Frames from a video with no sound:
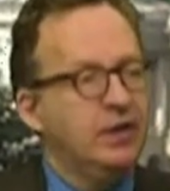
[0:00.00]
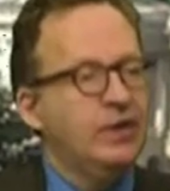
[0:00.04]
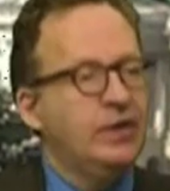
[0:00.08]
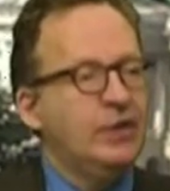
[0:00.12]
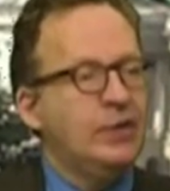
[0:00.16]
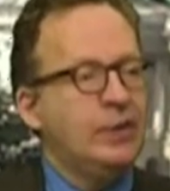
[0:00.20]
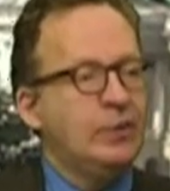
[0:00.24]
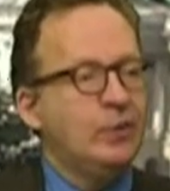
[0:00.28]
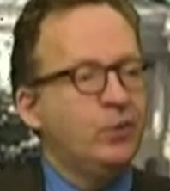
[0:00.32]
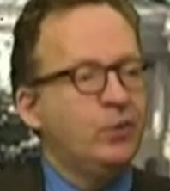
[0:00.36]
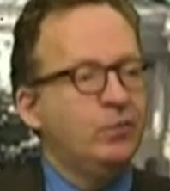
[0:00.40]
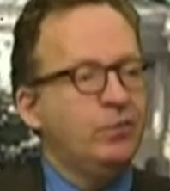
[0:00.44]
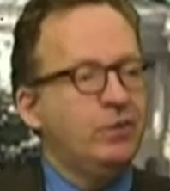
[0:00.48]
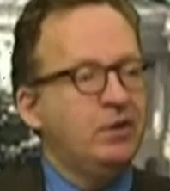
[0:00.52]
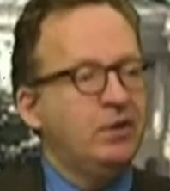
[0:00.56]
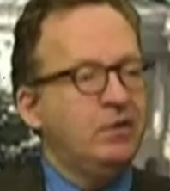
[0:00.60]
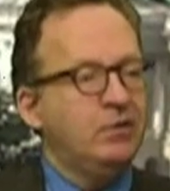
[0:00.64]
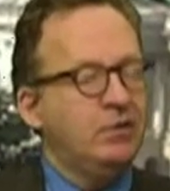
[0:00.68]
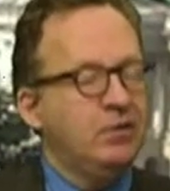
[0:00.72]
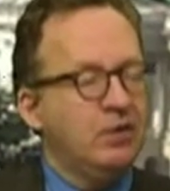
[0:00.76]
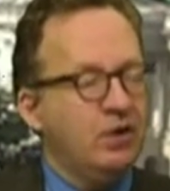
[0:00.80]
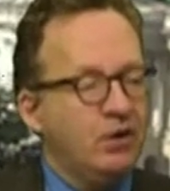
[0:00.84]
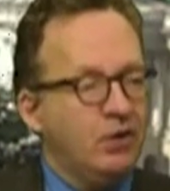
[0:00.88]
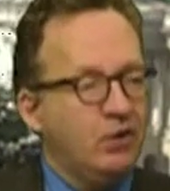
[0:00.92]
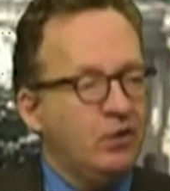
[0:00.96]
It will be
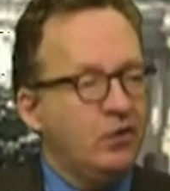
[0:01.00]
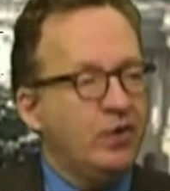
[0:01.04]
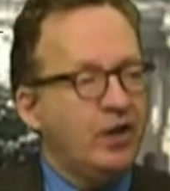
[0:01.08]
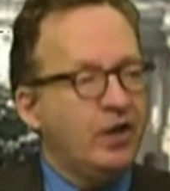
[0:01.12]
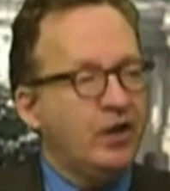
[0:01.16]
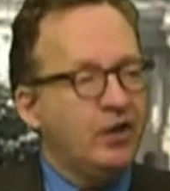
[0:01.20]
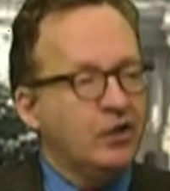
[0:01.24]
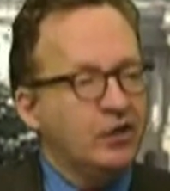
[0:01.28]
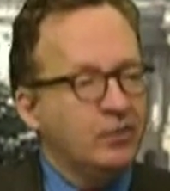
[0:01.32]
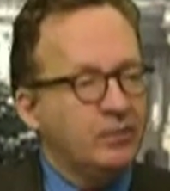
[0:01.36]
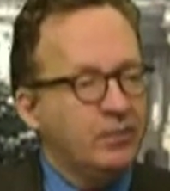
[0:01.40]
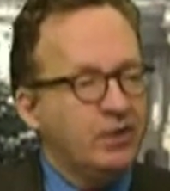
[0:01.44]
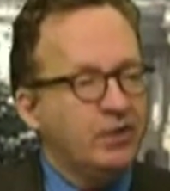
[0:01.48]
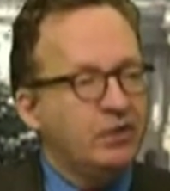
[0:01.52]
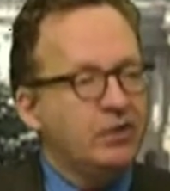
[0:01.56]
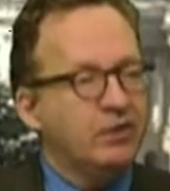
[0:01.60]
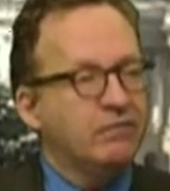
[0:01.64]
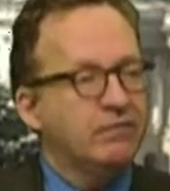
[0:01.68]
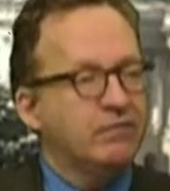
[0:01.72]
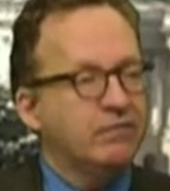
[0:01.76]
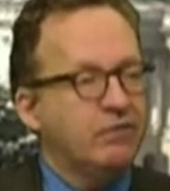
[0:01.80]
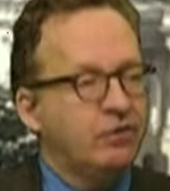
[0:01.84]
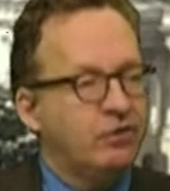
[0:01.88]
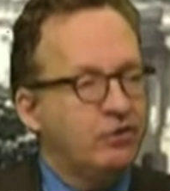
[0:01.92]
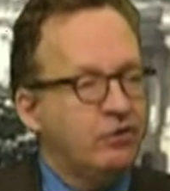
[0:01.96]
no element
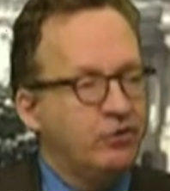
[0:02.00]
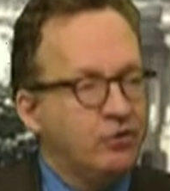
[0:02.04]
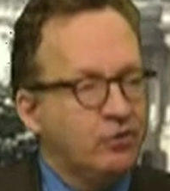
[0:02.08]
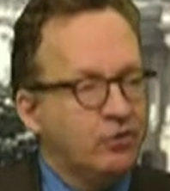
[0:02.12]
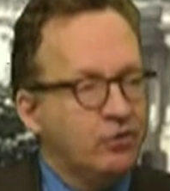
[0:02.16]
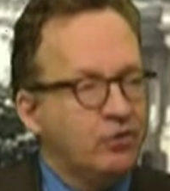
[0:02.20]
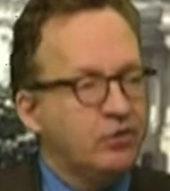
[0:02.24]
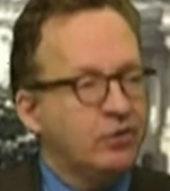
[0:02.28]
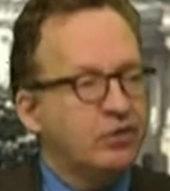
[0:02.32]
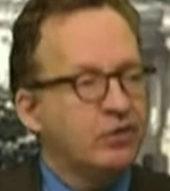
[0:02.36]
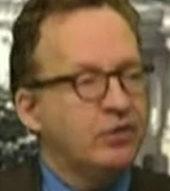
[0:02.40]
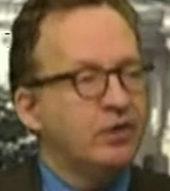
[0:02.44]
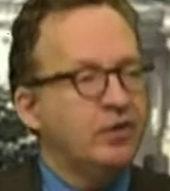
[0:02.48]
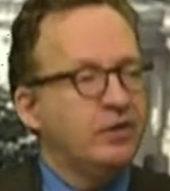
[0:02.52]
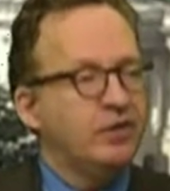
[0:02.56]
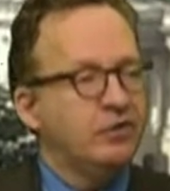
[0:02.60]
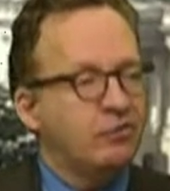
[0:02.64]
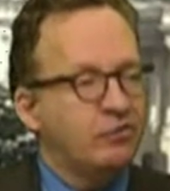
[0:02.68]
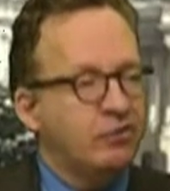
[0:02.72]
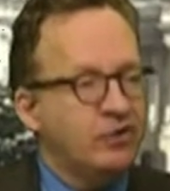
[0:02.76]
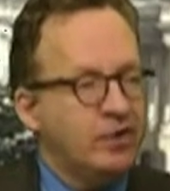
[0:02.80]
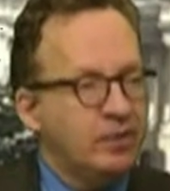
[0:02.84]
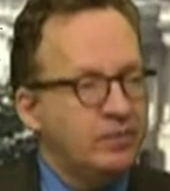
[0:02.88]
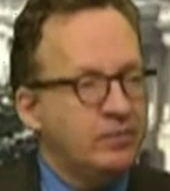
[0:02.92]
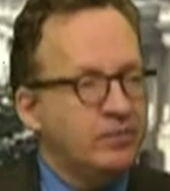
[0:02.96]
of cure and
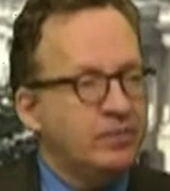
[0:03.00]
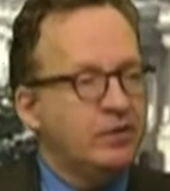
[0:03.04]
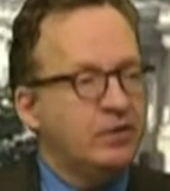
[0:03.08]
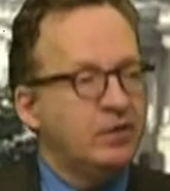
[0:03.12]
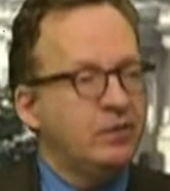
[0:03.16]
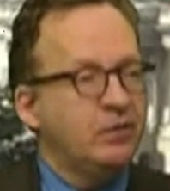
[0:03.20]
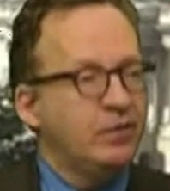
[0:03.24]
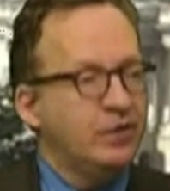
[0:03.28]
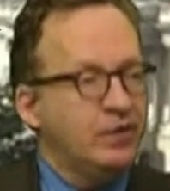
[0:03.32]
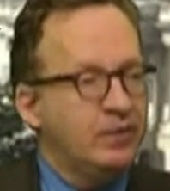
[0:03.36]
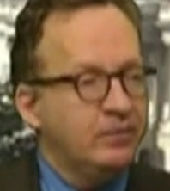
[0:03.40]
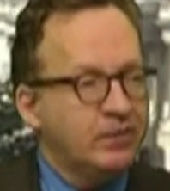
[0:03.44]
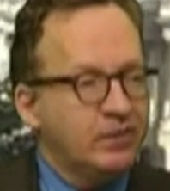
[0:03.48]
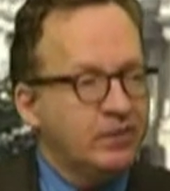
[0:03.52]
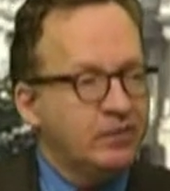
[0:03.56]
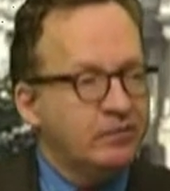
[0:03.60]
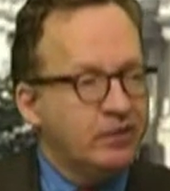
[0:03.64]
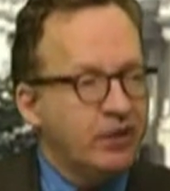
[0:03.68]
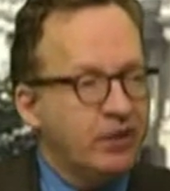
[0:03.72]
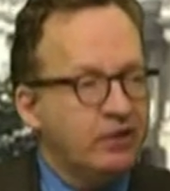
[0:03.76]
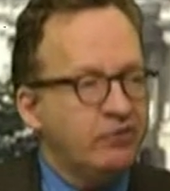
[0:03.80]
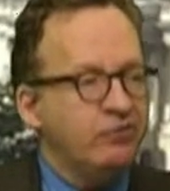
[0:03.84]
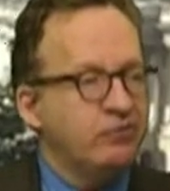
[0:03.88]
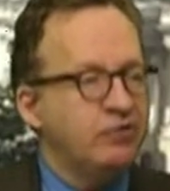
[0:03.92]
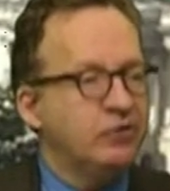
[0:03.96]
treatment and
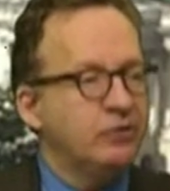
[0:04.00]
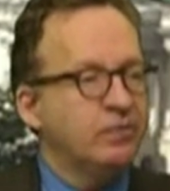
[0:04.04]
rehabilitation.